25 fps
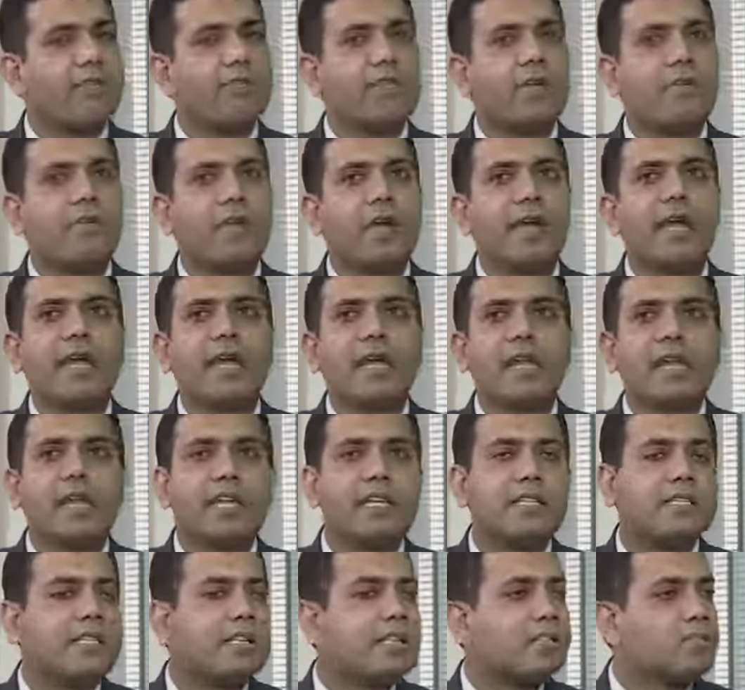if the vehicle
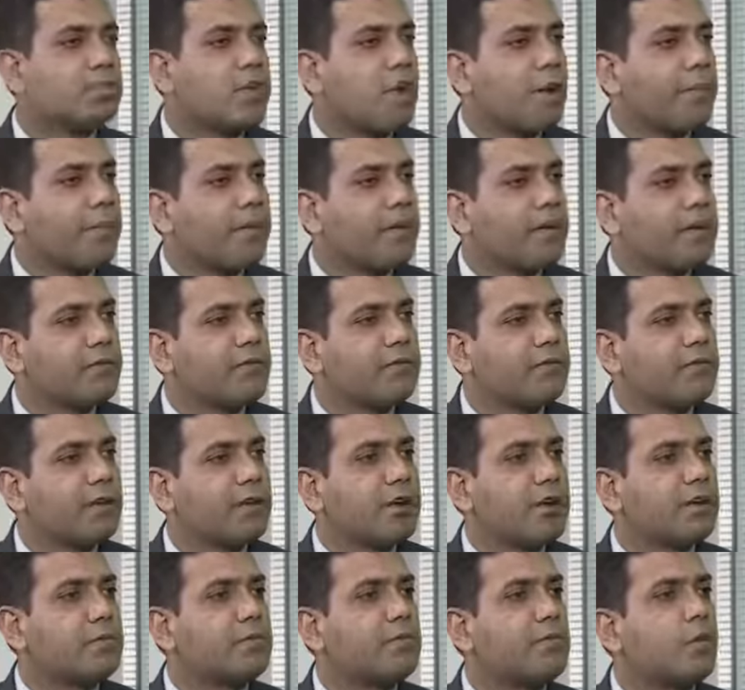is stopping
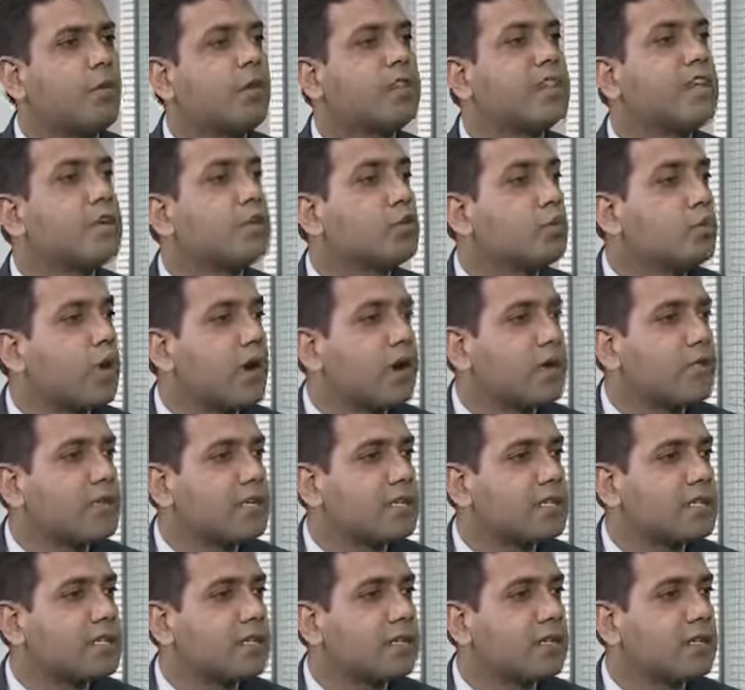for more than 2
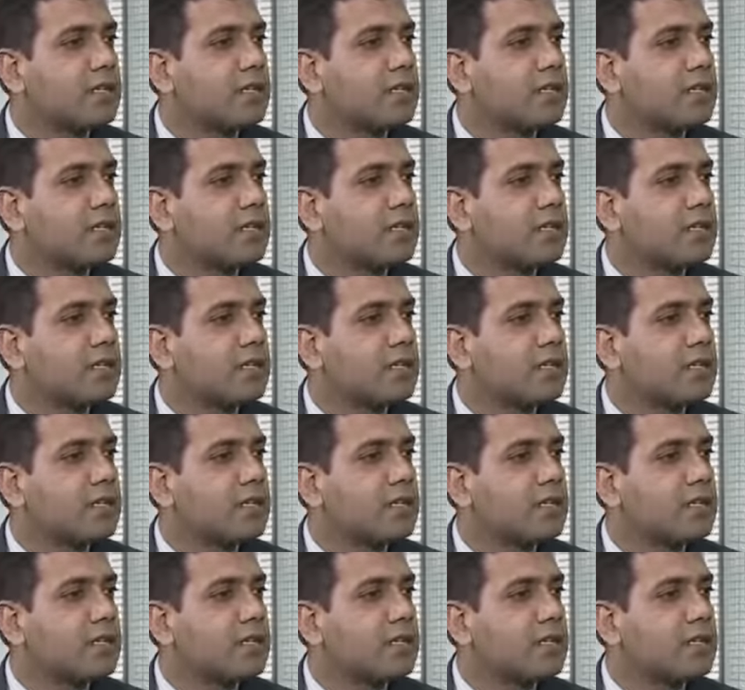hours,